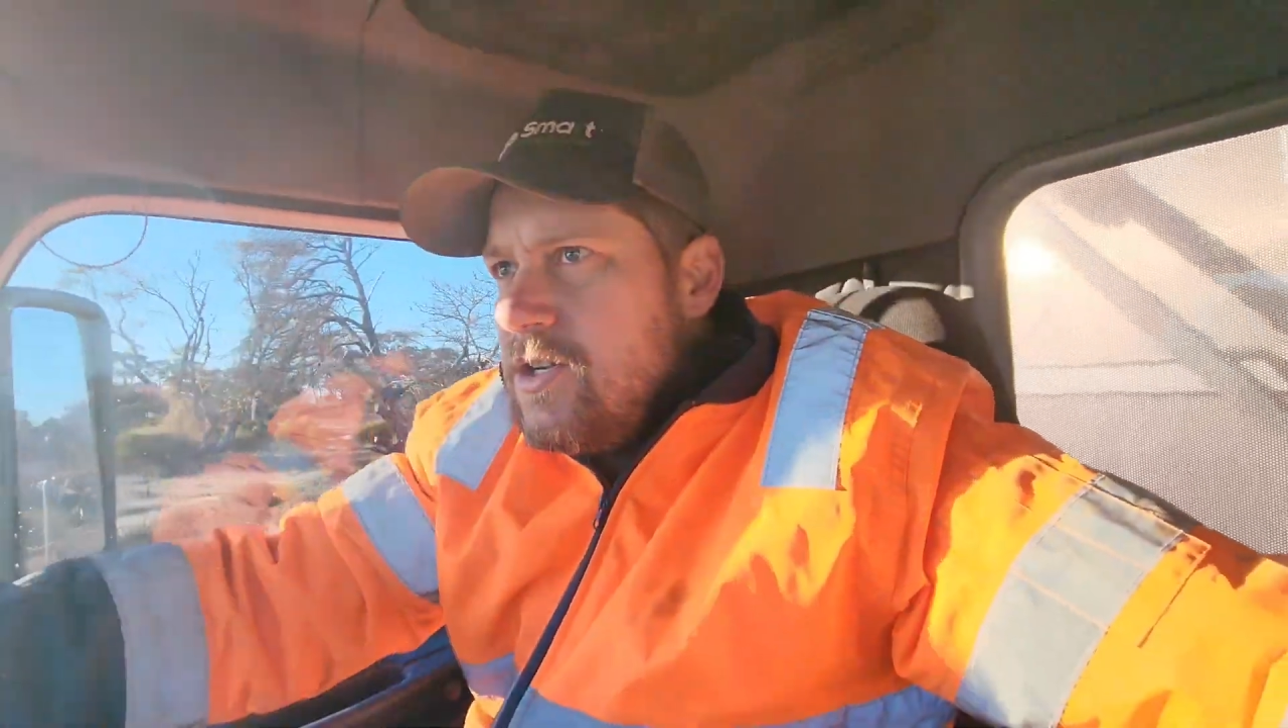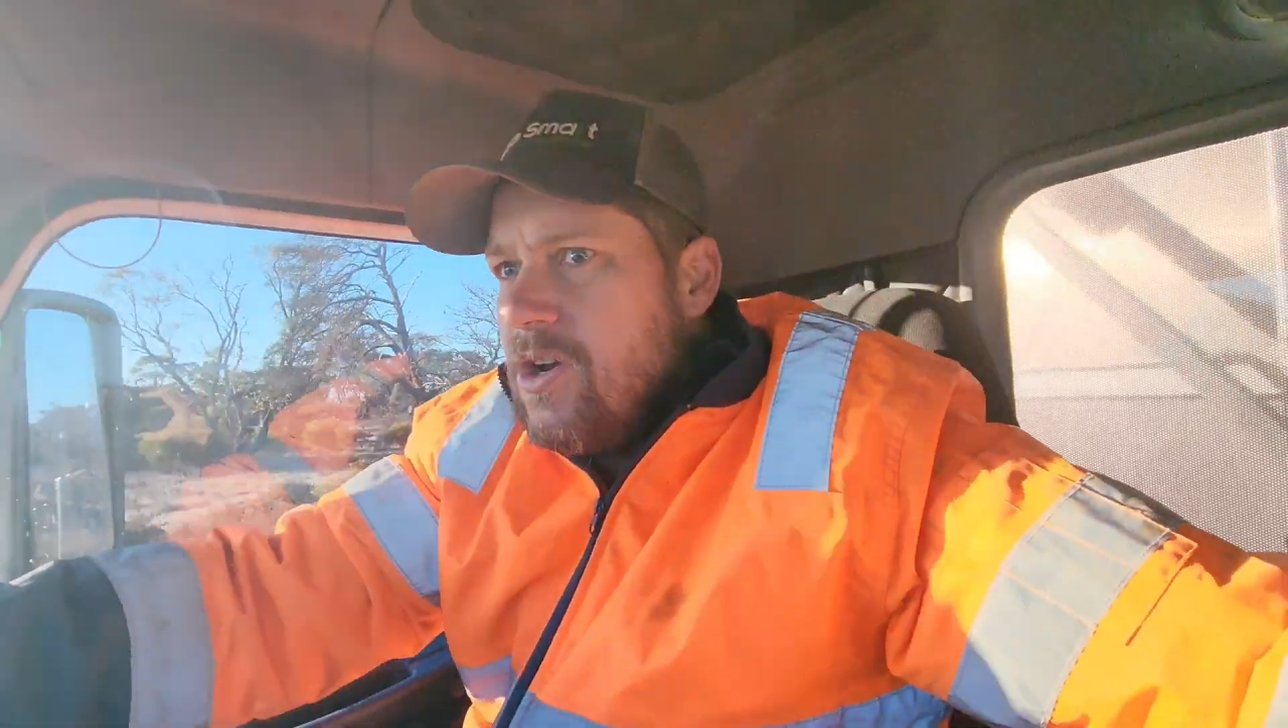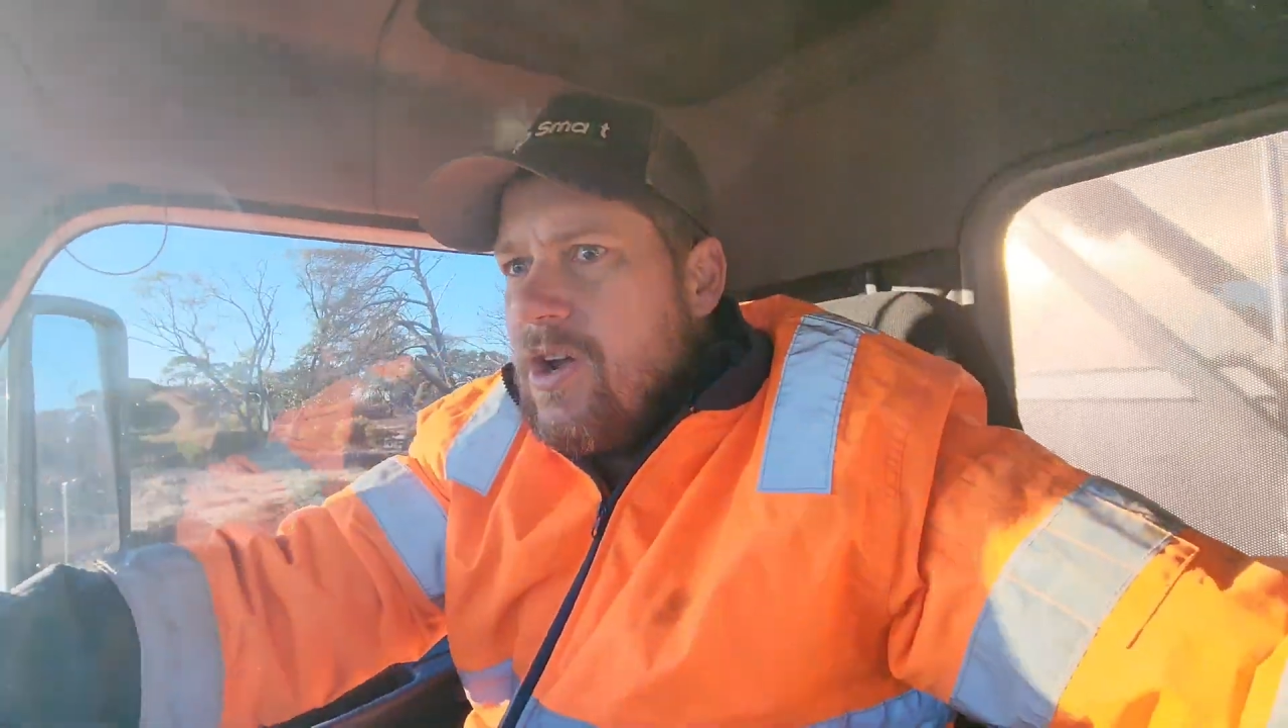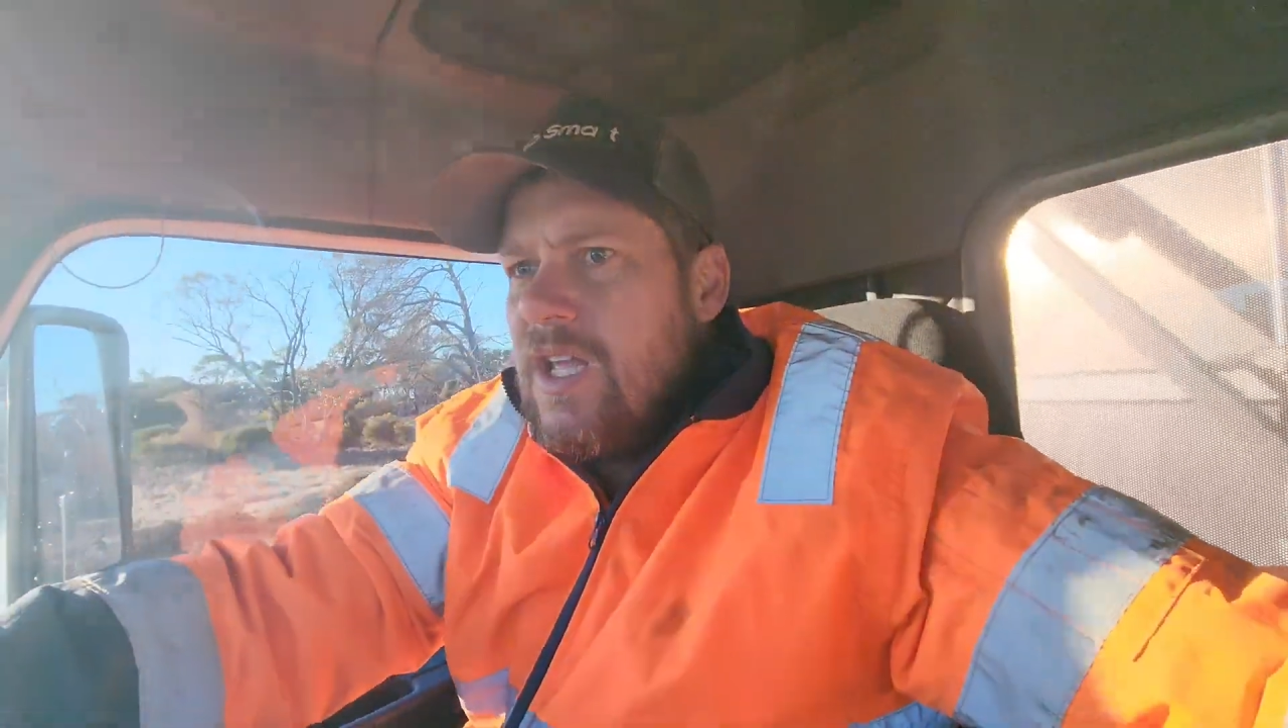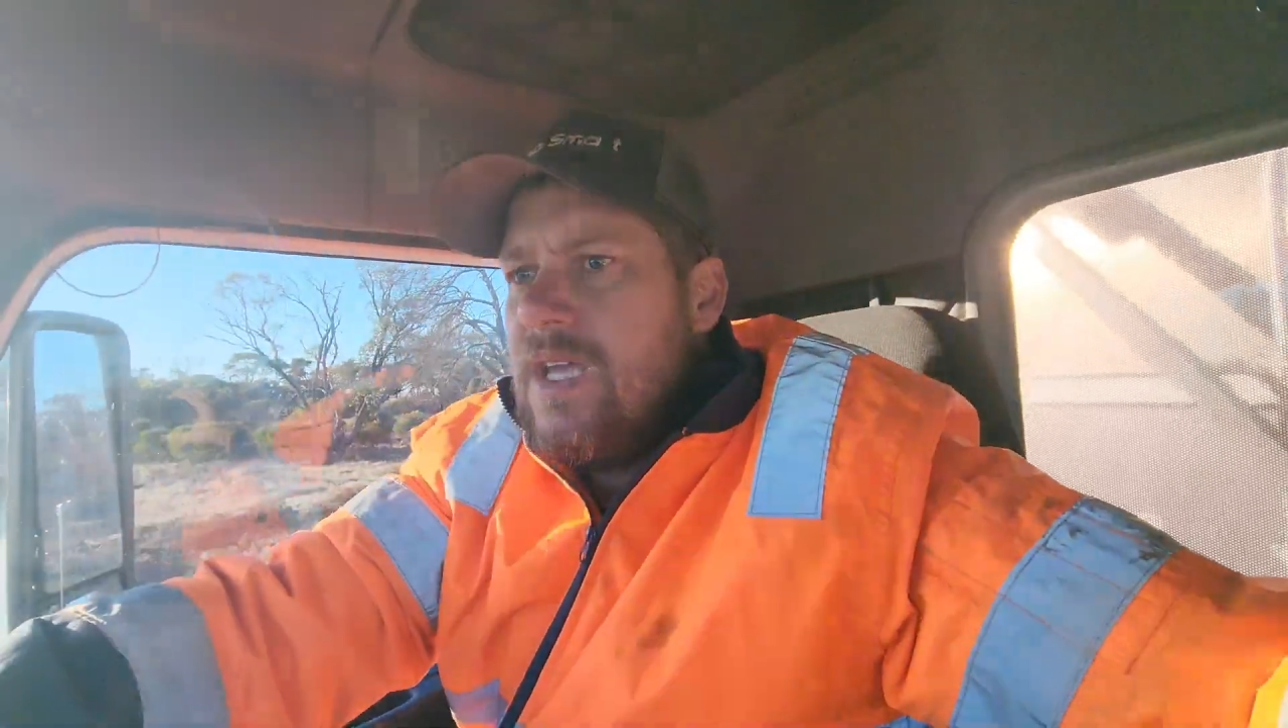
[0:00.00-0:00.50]

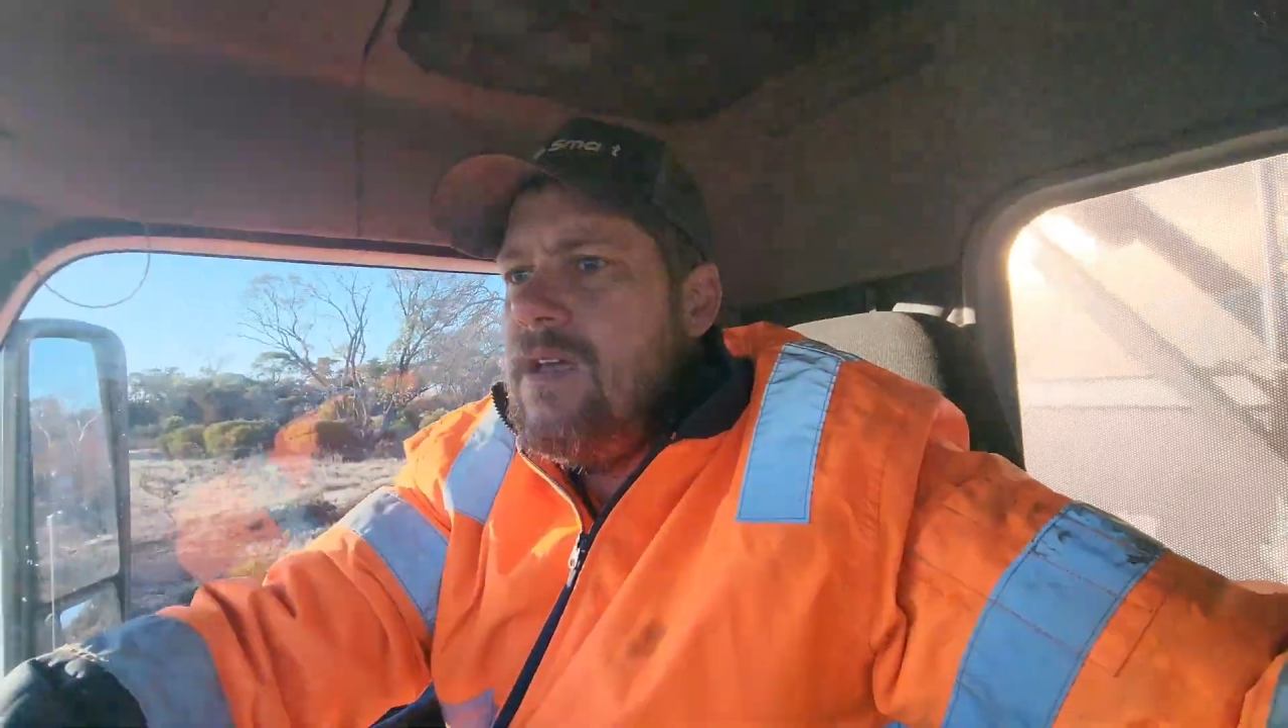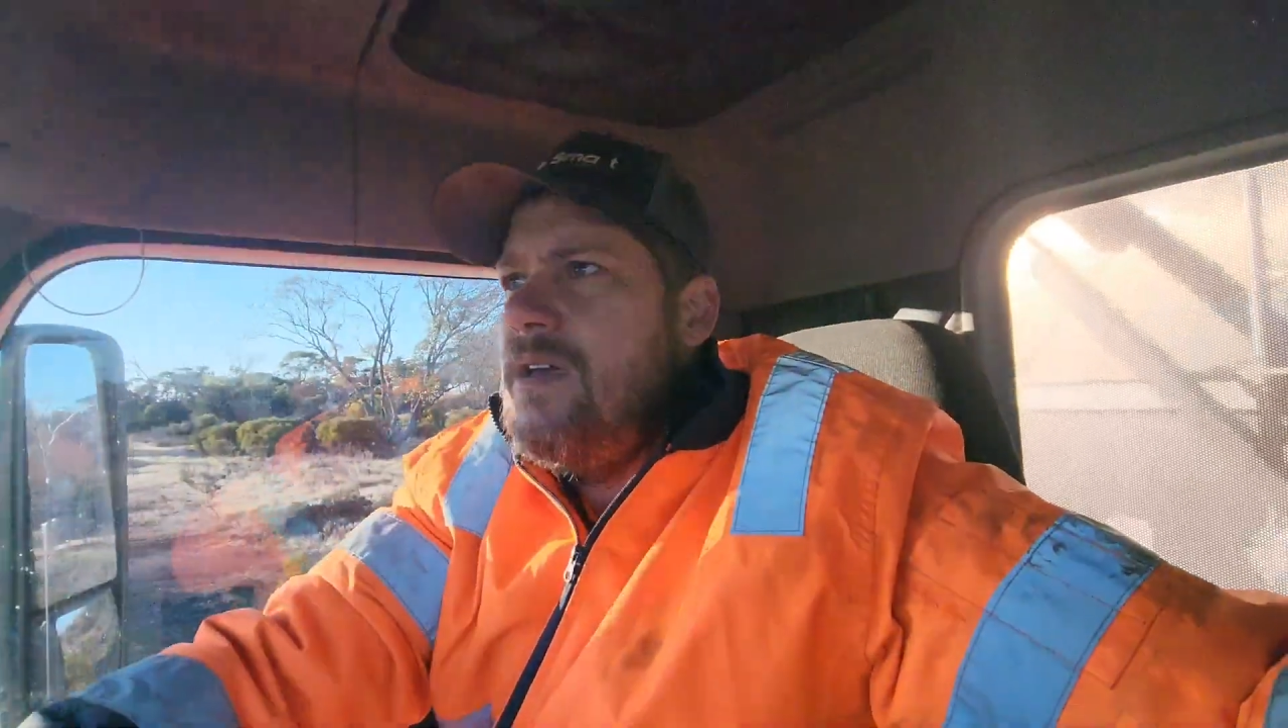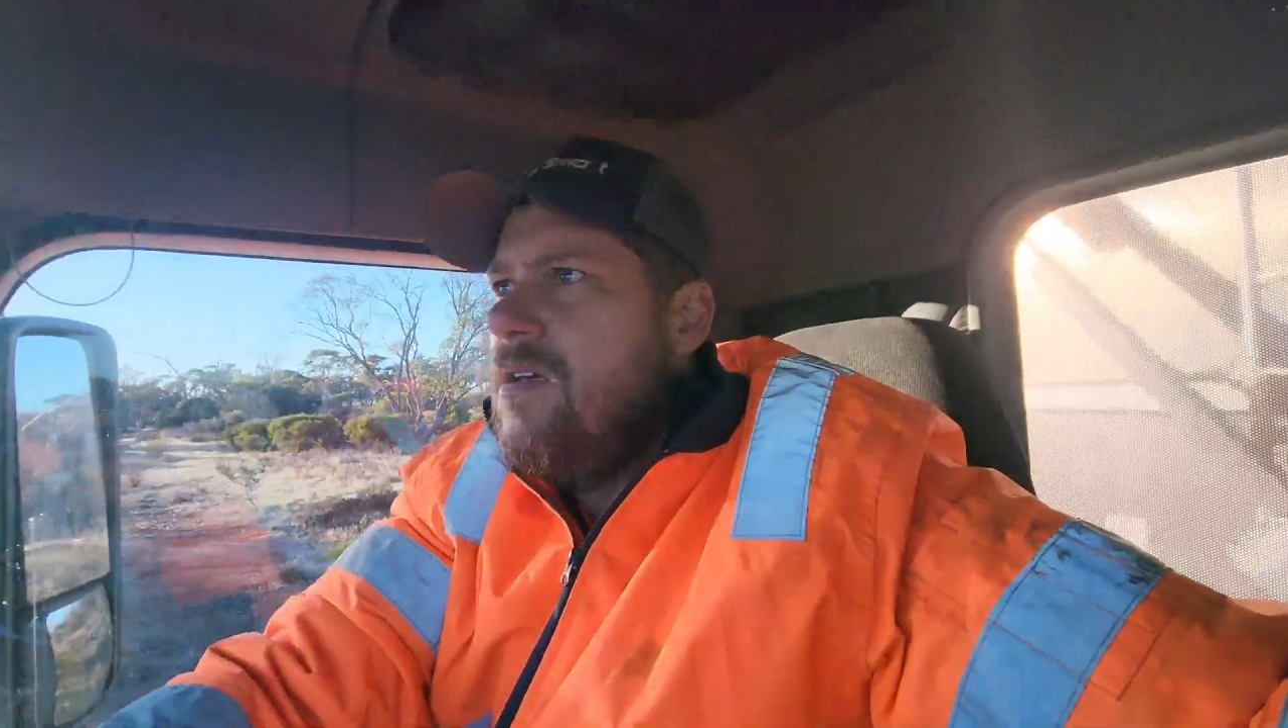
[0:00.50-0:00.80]
journey